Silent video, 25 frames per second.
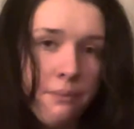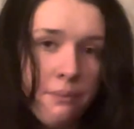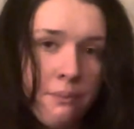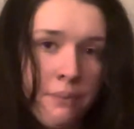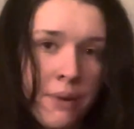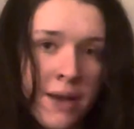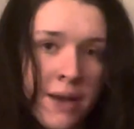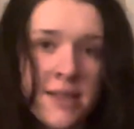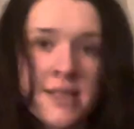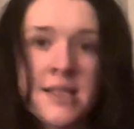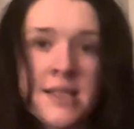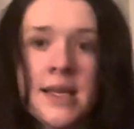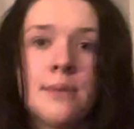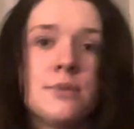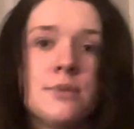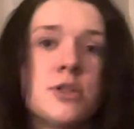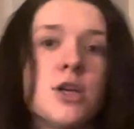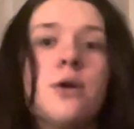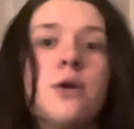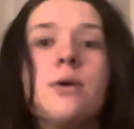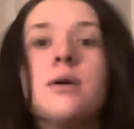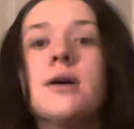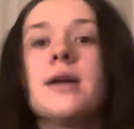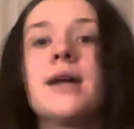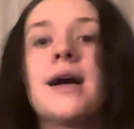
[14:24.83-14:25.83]
By the same
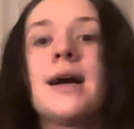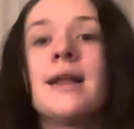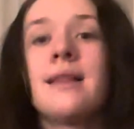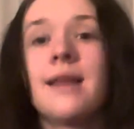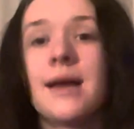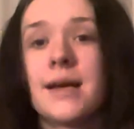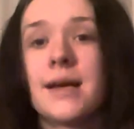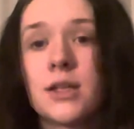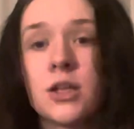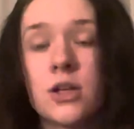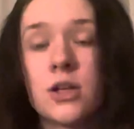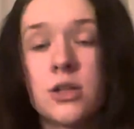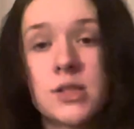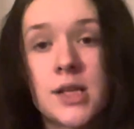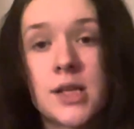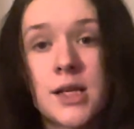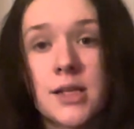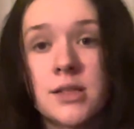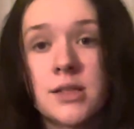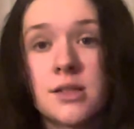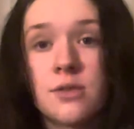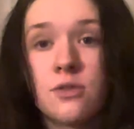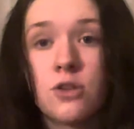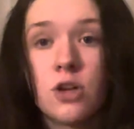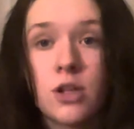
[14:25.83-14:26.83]
token, I like the
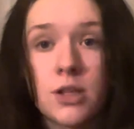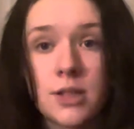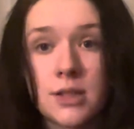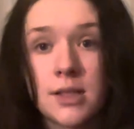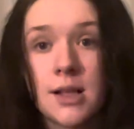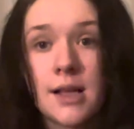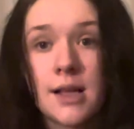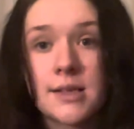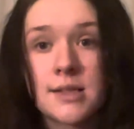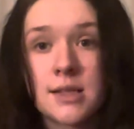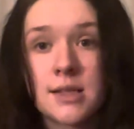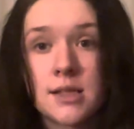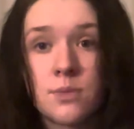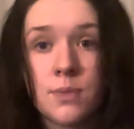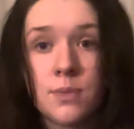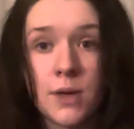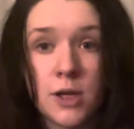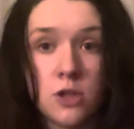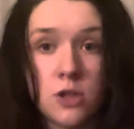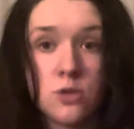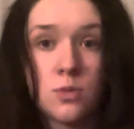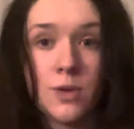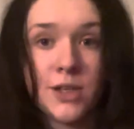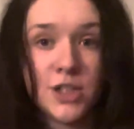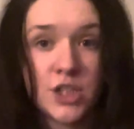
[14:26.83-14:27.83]
alternative coloured classes
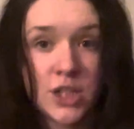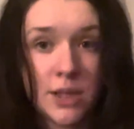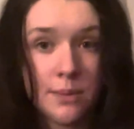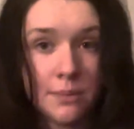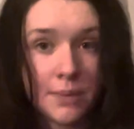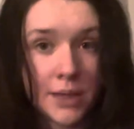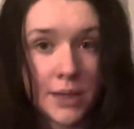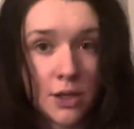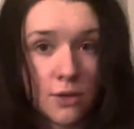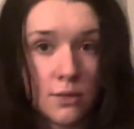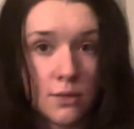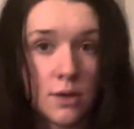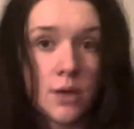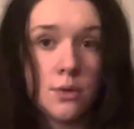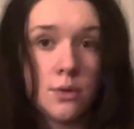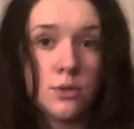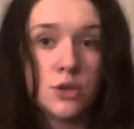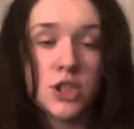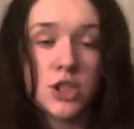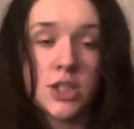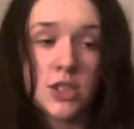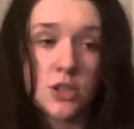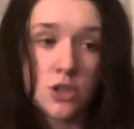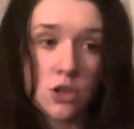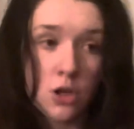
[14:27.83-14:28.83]
because with Jem being around,
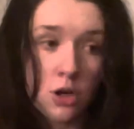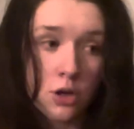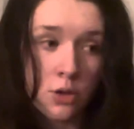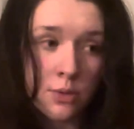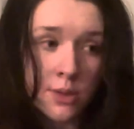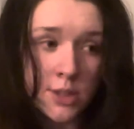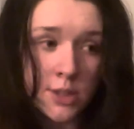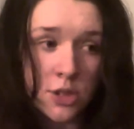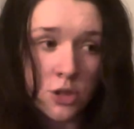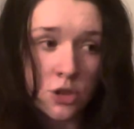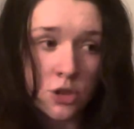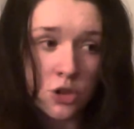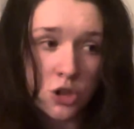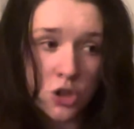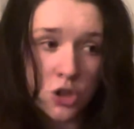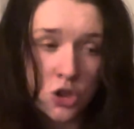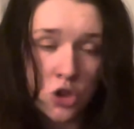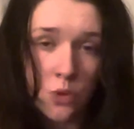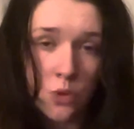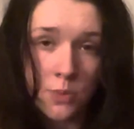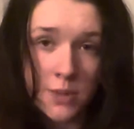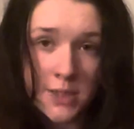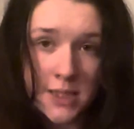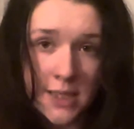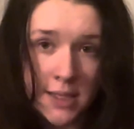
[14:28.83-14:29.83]
she's not always the judge's
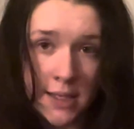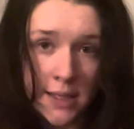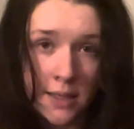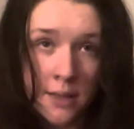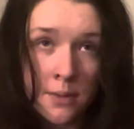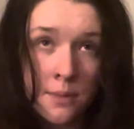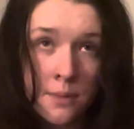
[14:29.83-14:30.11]
cup of tea.